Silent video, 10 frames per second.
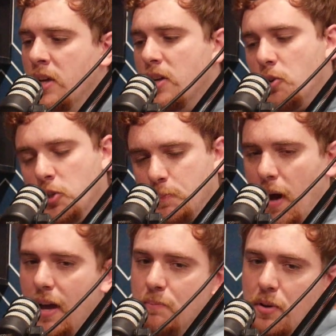Chris
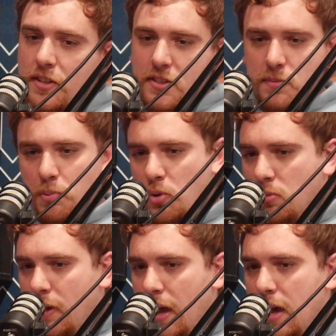Pine plays this pool
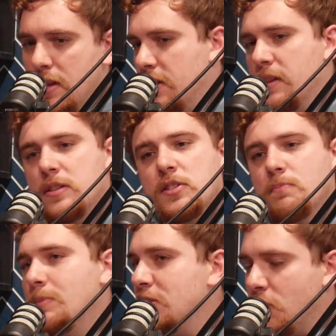man, and then this
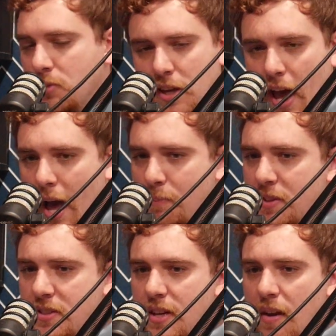mystery
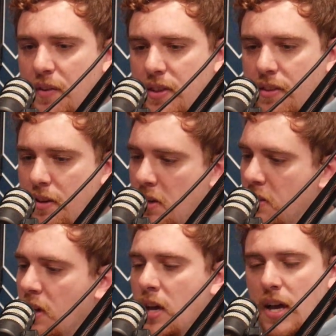happens and
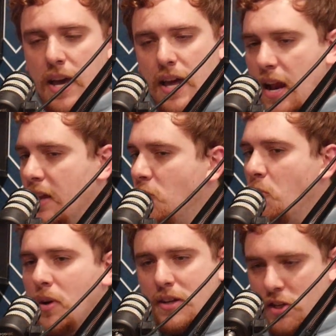everything. And I don't
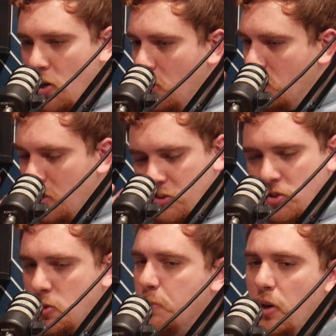want to go into
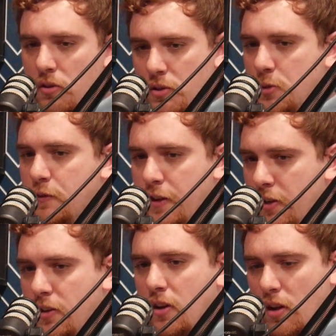spoilers with
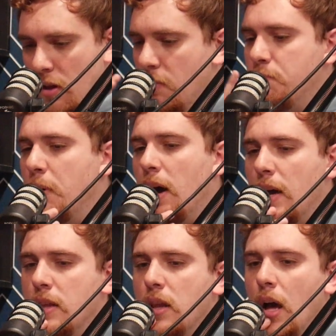it,
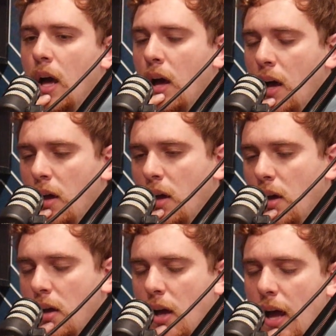but
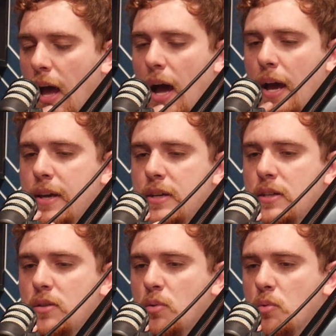
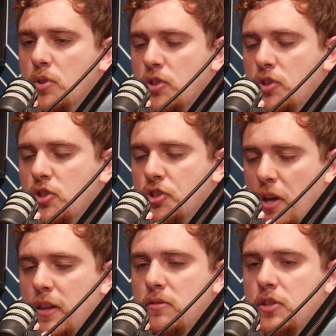I was
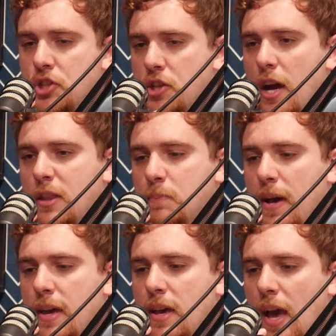genuinely shocked
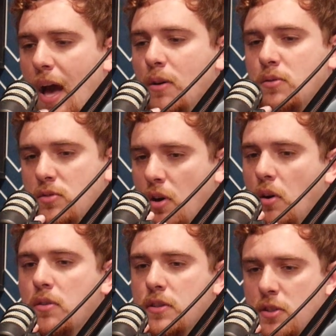by how
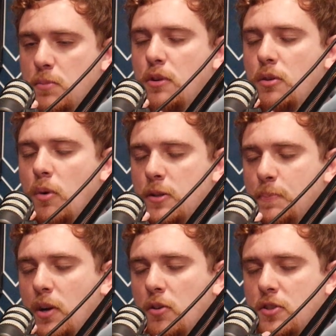dull this movie was,
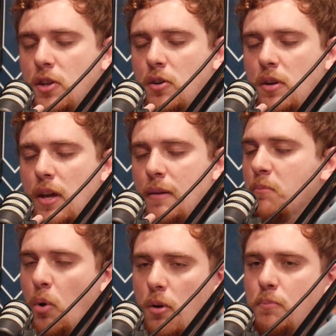but also, and
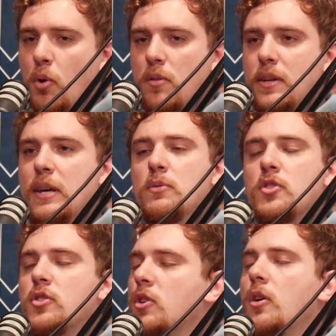more importantly, it was
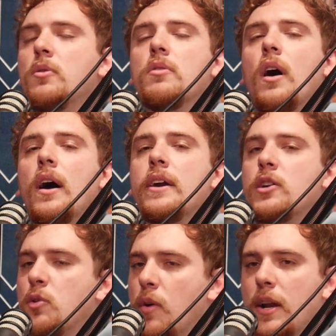so
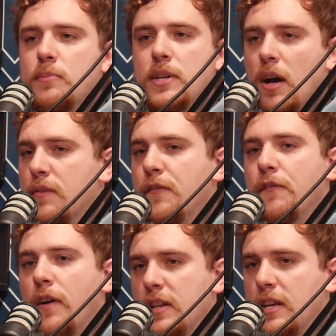incredibly
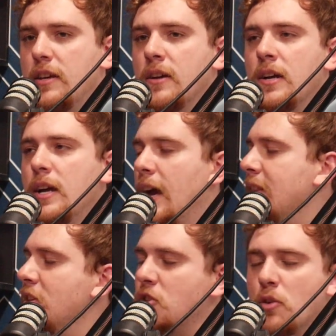unfunny. And
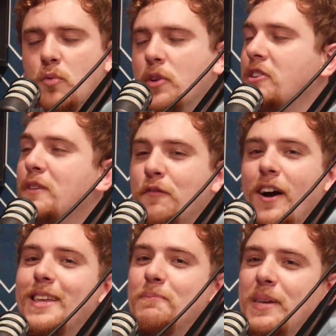these are really
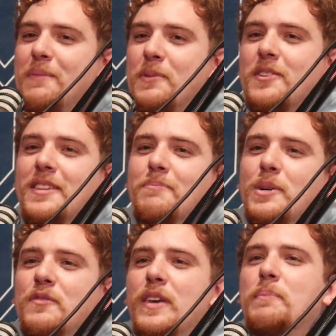funny people in the
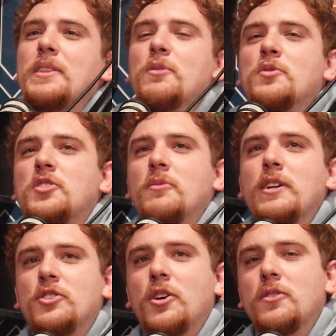movie, but there were so many
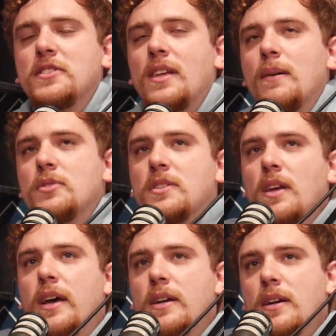jokes that I'm just like,